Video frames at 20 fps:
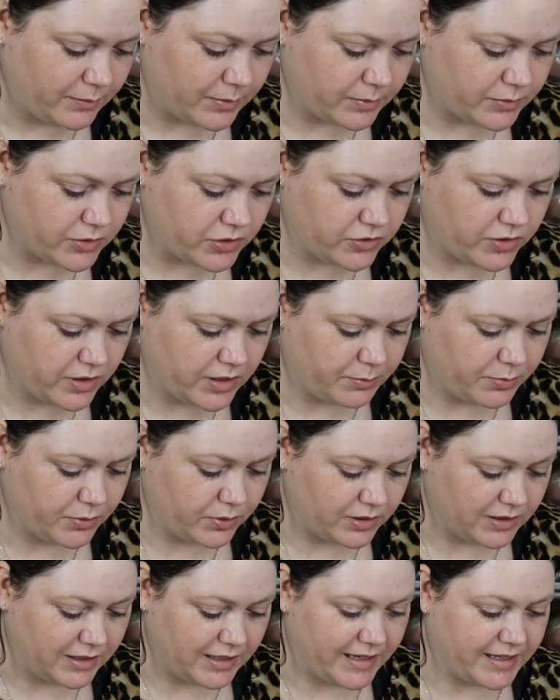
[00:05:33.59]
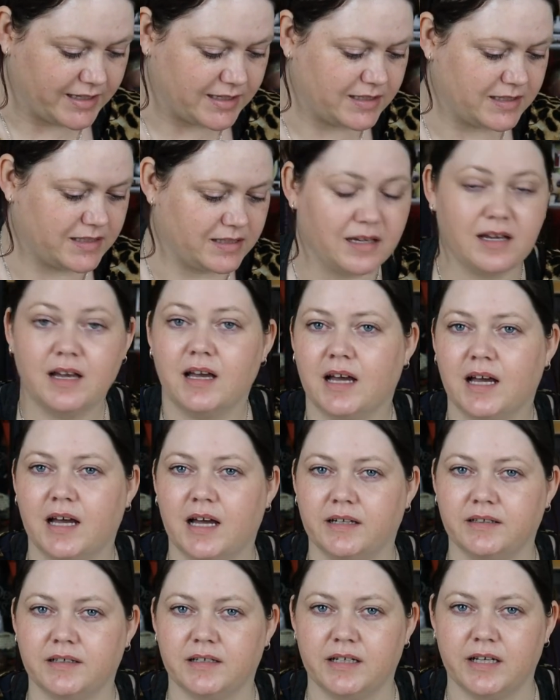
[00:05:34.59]
I'm just trying to put less
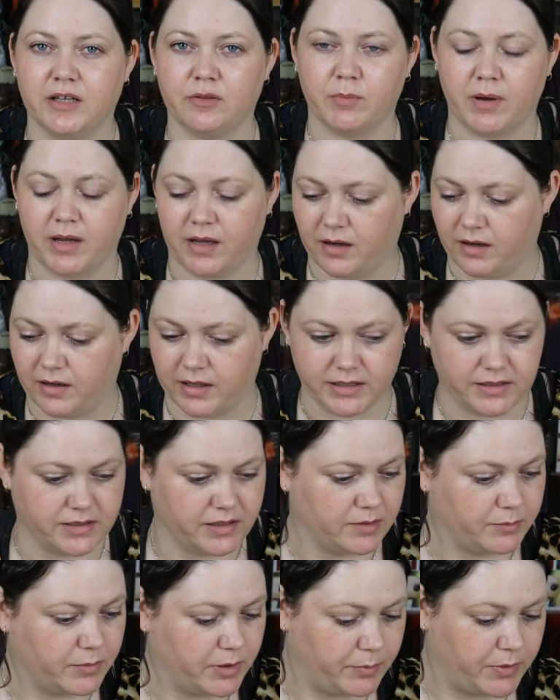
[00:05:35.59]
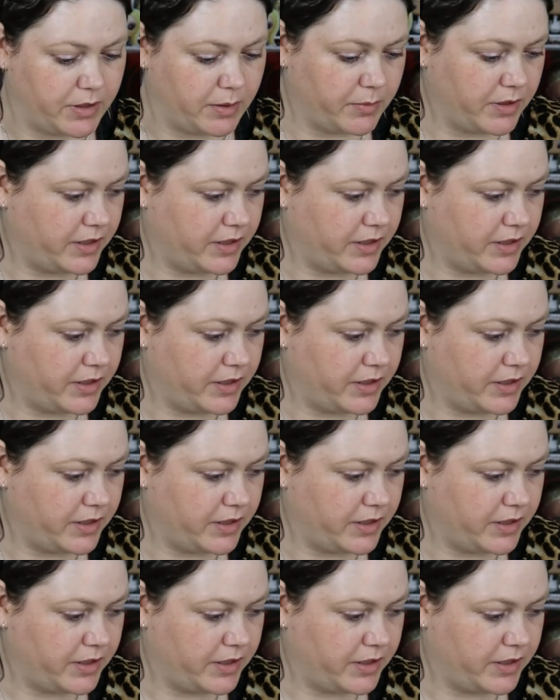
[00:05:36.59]
underneath my eyes at the moment.